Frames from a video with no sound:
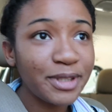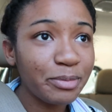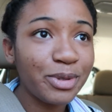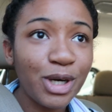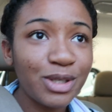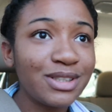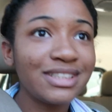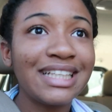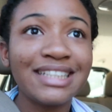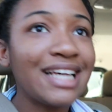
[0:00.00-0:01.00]
people
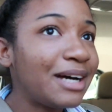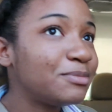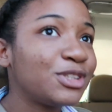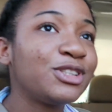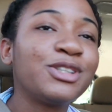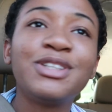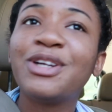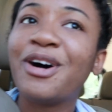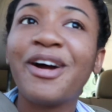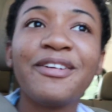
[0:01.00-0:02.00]
because I'm so
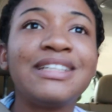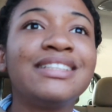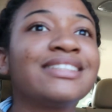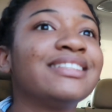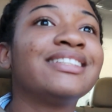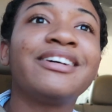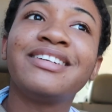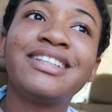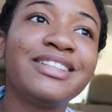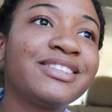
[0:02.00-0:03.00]
nervous because I
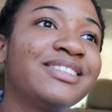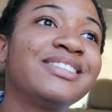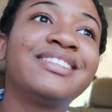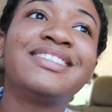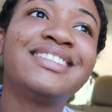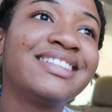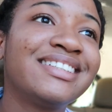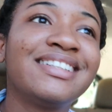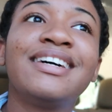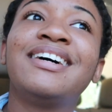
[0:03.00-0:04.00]
really don't
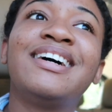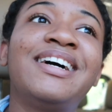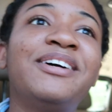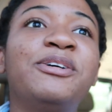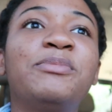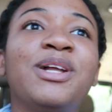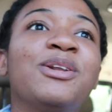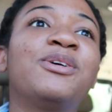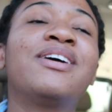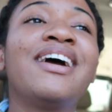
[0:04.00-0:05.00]
know how I'm gonna
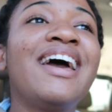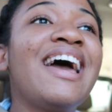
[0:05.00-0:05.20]
look.